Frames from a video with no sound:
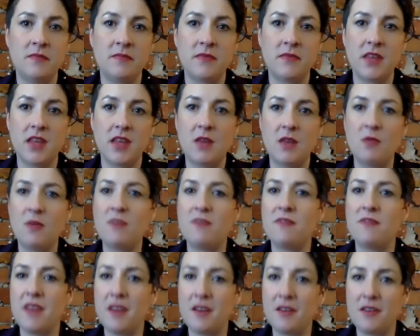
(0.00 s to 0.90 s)
And we
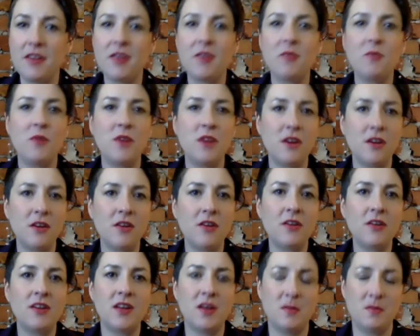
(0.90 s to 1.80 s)
found that we are
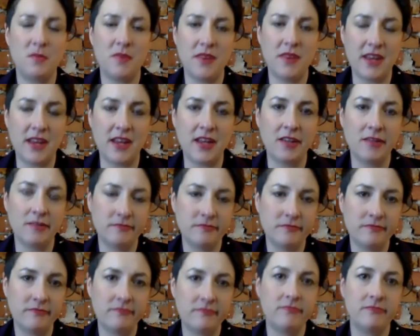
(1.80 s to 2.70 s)
good company.
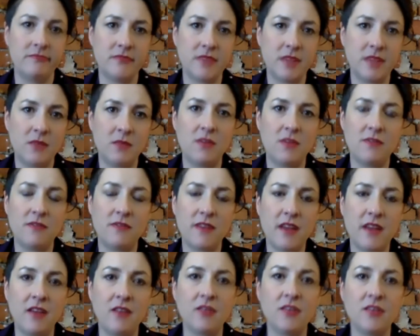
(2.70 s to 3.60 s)
And we
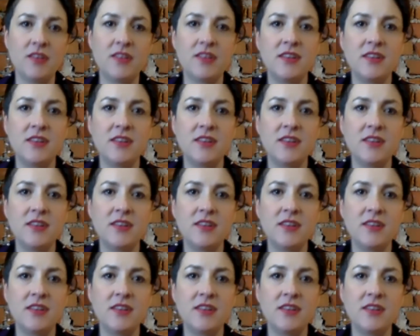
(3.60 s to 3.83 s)
found